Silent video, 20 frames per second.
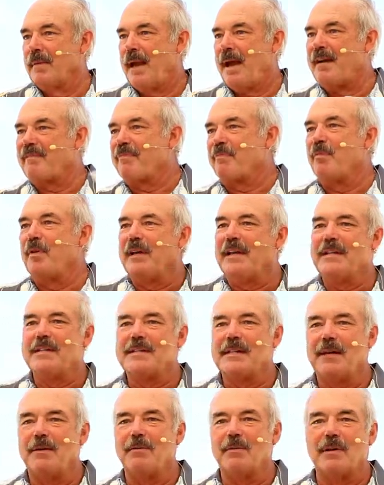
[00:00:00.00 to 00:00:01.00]
half
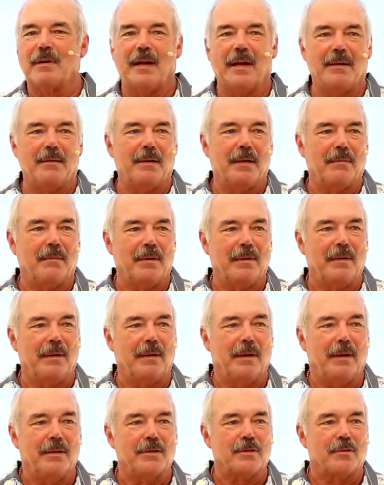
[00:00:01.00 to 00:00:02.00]
breeds they were had uh,
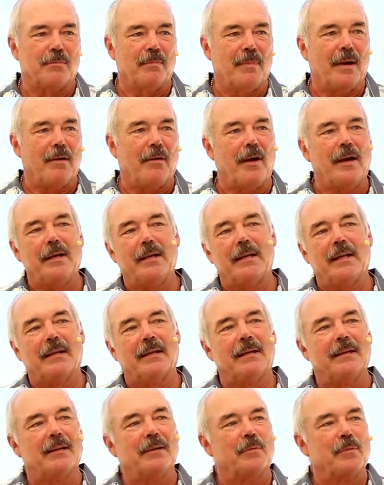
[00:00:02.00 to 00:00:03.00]
intermarried
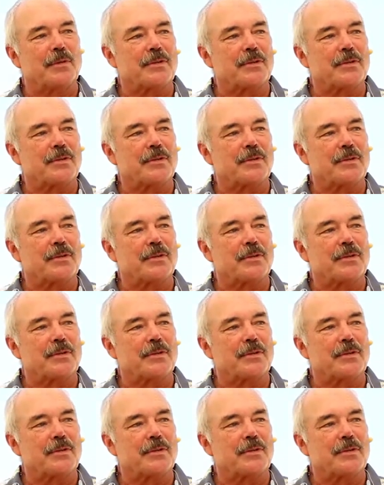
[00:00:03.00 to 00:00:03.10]
and uh,